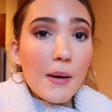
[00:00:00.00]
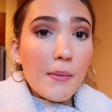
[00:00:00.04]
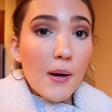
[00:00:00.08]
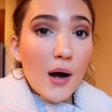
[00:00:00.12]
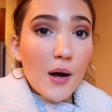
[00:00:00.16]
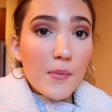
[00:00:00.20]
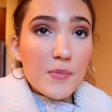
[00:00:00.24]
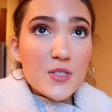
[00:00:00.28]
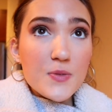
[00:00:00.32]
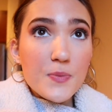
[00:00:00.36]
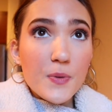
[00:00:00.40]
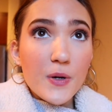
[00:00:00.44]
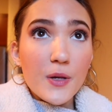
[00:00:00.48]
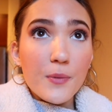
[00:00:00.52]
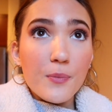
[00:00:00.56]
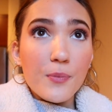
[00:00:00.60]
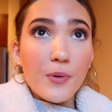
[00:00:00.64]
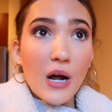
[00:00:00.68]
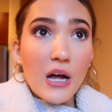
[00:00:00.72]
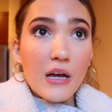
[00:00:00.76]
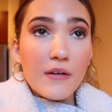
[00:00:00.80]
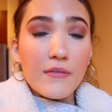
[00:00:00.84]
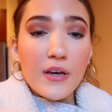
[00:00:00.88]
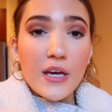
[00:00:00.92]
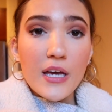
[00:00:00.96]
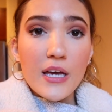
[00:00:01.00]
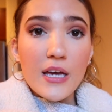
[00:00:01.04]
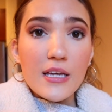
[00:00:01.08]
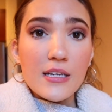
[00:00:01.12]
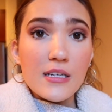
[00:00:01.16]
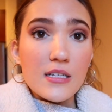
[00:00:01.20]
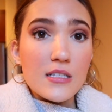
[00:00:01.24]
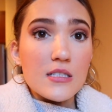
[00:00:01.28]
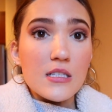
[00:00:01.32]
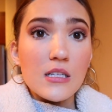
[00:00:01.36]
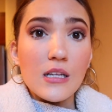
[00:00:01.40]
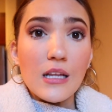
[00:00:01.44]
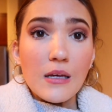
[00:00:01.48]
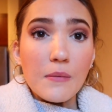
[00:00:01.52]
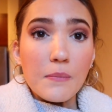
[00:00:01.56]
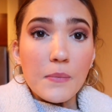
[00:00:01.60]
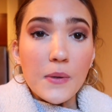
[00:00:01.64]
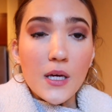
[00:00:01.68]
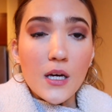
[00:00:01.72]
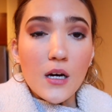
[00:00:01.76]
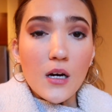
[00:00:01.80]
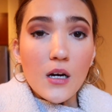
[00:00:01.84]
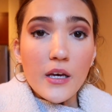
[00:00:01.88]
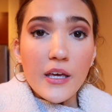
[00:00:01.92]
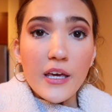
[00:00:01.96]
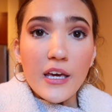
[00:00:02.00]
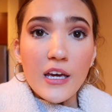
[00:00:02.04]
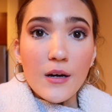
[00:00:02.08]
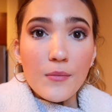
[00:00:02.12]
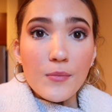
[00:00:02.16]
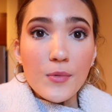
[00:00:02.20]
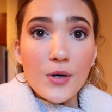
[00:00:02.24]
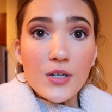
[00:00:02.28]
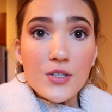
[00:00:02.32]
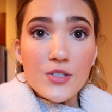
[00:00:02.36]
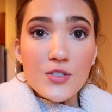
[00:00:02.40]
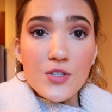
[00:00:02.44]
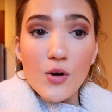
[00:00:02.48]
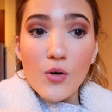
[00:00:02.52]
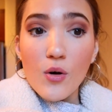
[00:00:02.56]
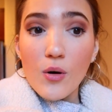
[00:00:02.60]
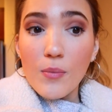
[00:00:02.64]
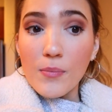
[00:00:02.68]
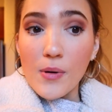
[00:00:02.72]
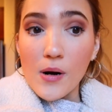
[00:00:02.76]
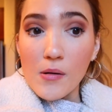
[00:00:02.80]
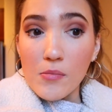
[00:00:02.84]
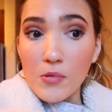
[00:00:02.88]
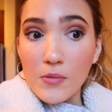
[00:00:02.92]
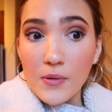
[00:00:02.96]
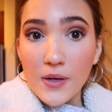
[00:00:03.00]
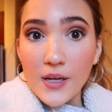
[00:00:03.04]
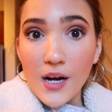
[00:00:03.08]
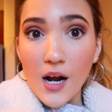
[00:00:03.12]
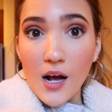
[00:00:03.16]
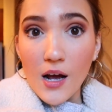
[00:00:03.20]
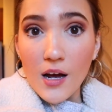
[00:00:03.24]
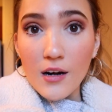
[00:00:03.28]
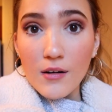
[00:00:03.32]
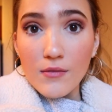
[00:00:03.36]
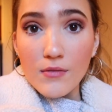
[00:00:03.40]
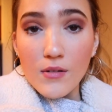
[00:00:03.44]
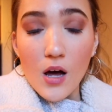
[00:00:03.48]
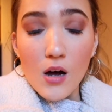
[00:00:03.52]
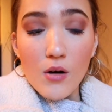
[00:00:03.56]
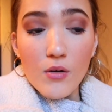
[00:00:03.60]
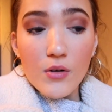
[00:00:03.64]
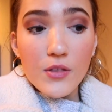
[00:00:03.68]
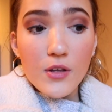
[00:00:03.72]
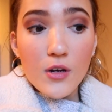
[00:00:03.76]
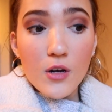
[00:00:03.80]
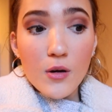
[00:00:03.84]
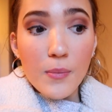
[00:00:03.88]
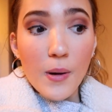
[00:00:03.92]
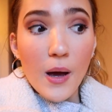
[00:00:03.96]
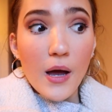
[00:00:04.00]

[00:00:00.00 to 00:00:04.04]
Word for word: My mom is pretty private and doesn't like being on camera, so I'm probably not going to vlog with her.